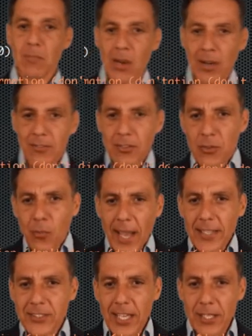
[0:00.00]
Right, this is why
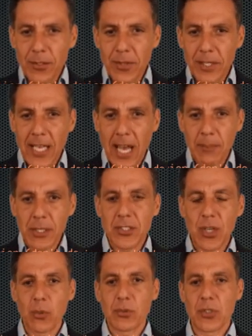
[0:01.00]
I say here in the comment,
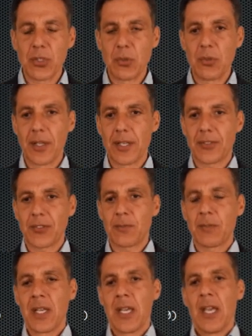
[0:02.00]
don't do this.
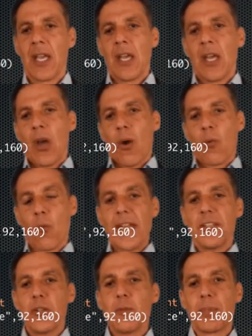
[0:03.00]

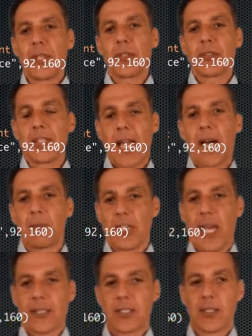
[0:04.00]
When you build an
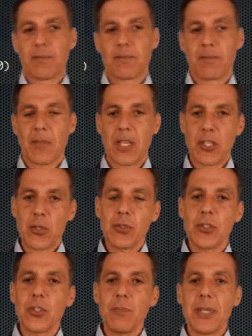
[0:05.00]
object, you
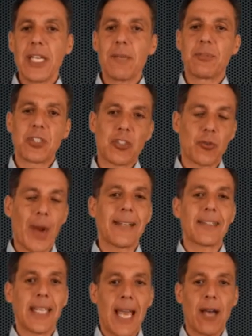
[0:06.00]
should be
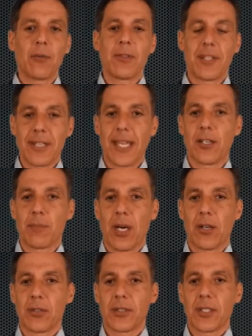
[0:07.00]
abstracting out the data
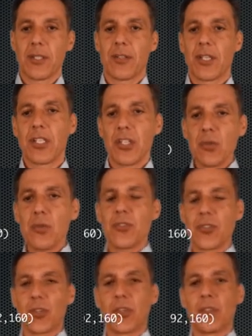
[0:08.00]
part. The
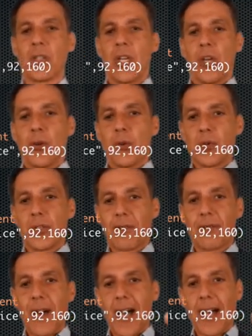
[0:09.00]
user who
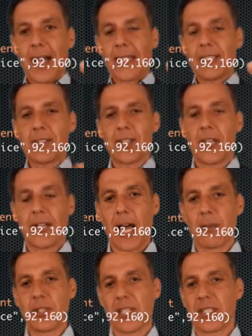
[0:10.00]
defines an
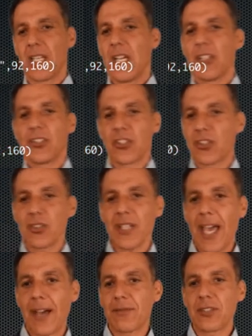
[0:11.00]
object shouldn't
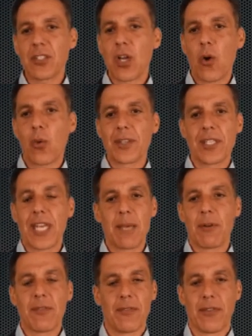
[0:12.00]
have to know what the
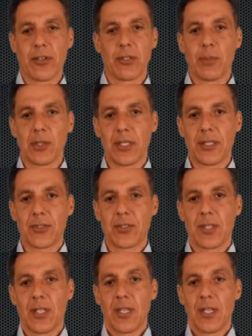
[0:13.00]
name of the variable is.